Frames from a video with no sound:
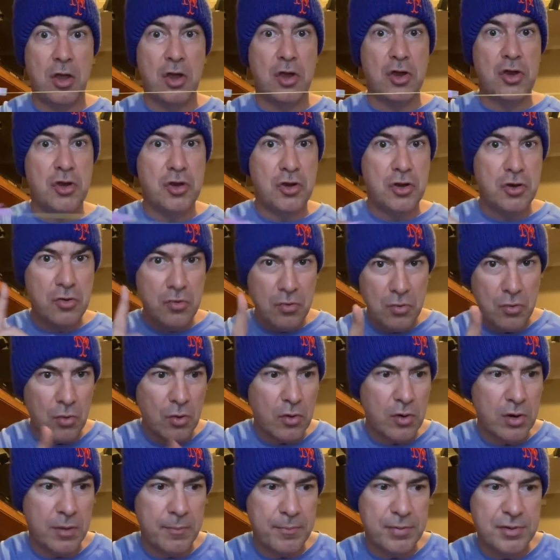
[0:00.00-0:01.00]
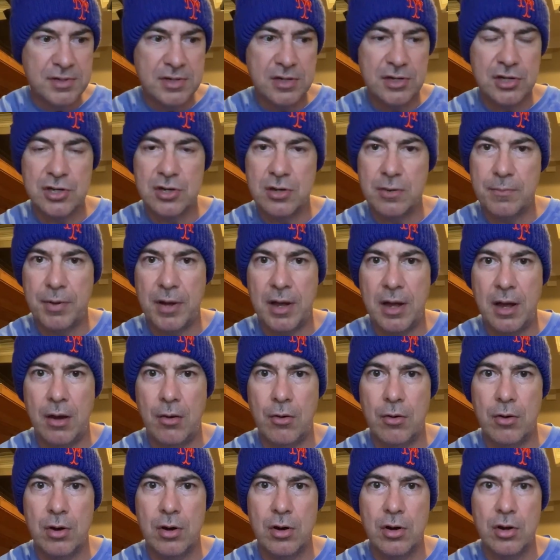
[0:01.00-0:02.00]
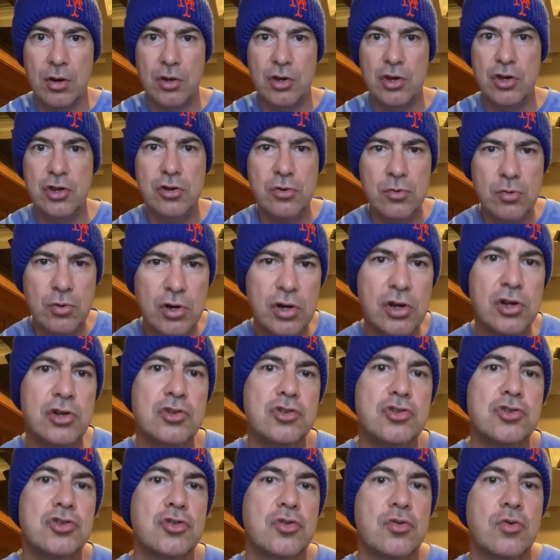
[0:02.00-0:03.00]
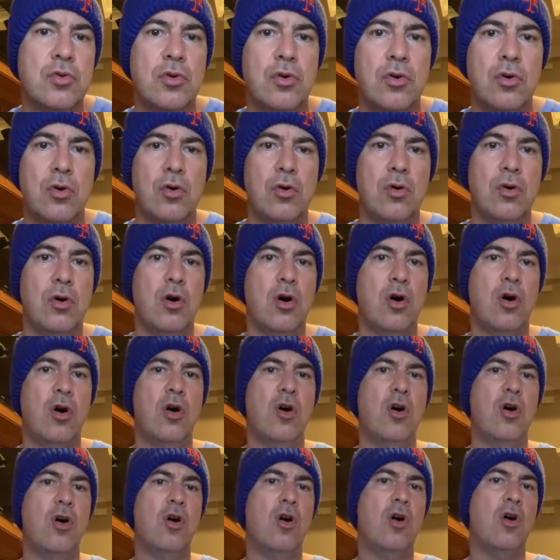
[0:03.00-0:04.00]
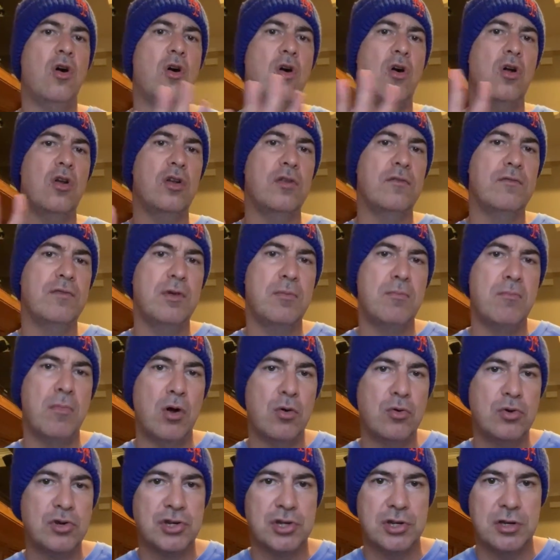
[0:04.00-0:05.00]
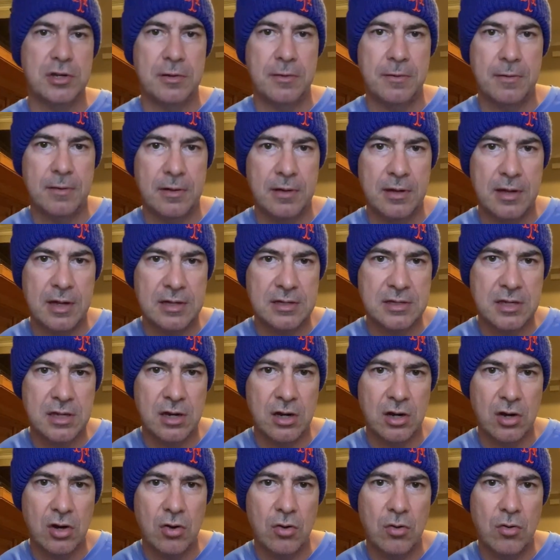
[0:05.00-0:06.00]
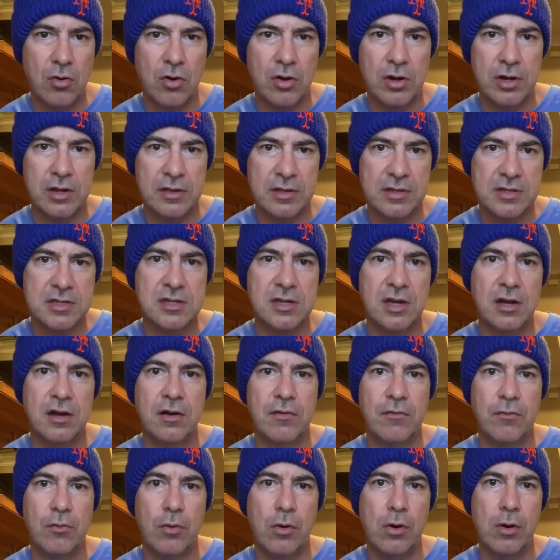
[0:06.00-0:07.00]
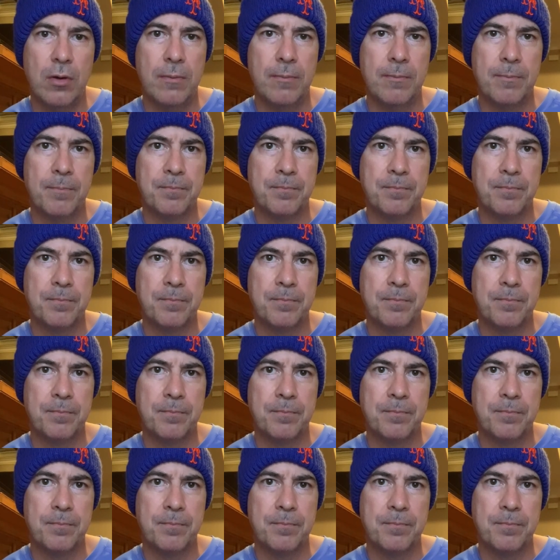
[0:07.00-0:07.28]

you are in a position of power. You control all of the motion that's gonna go on in this tug of war.